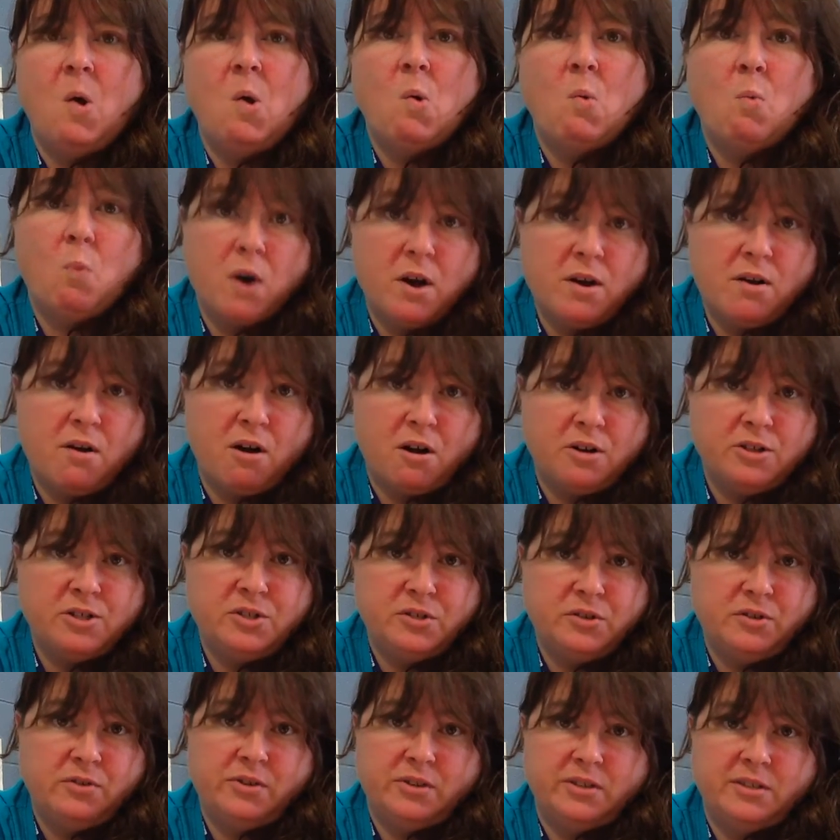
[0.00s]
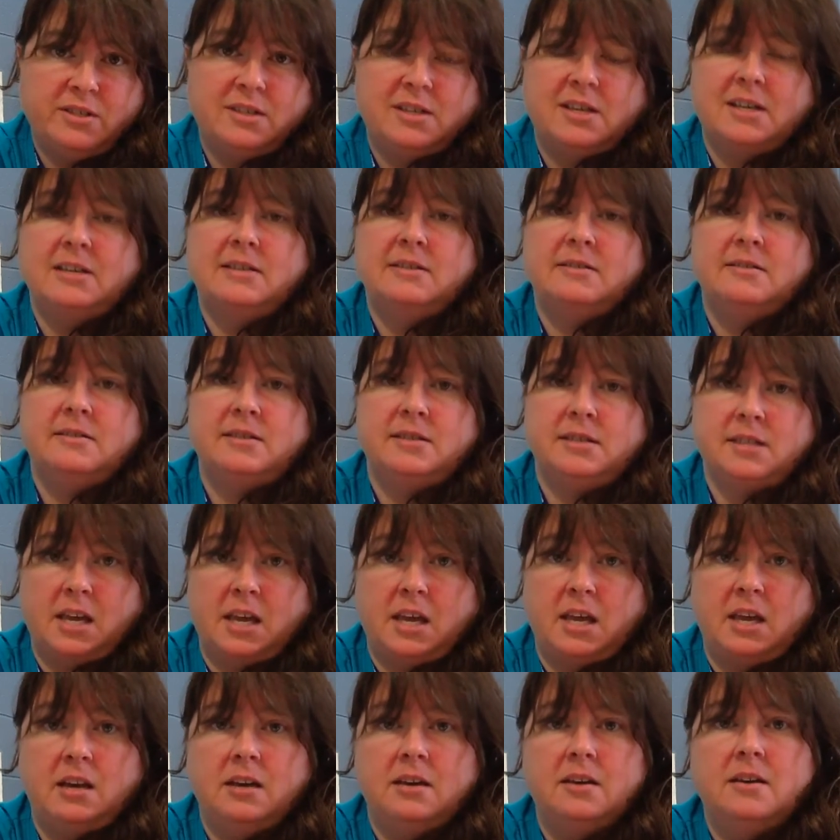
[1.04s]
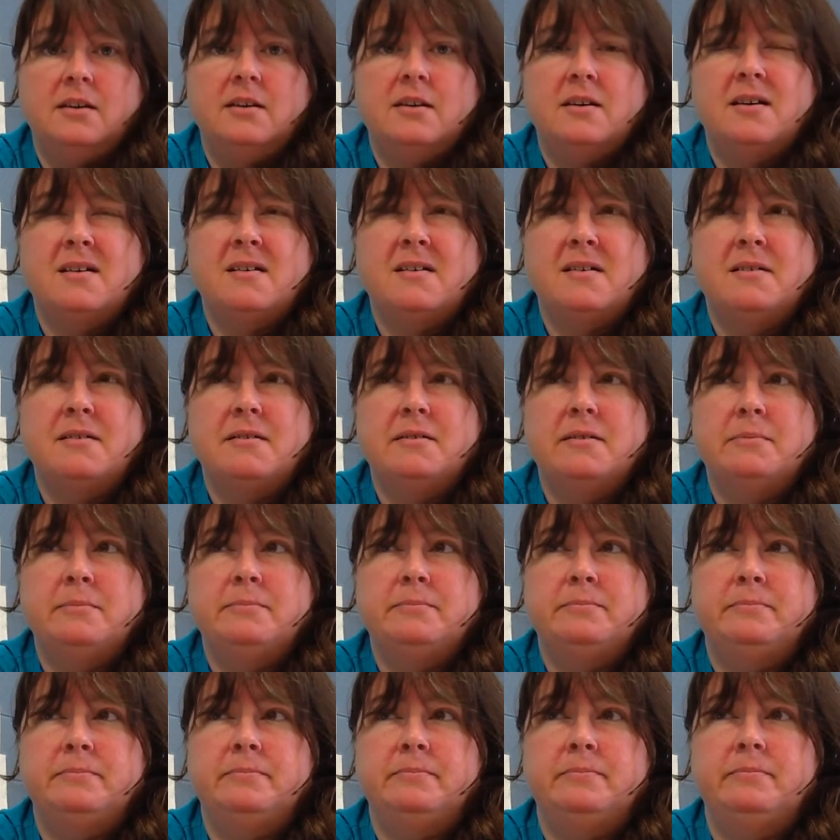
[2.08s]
one, all students can see. In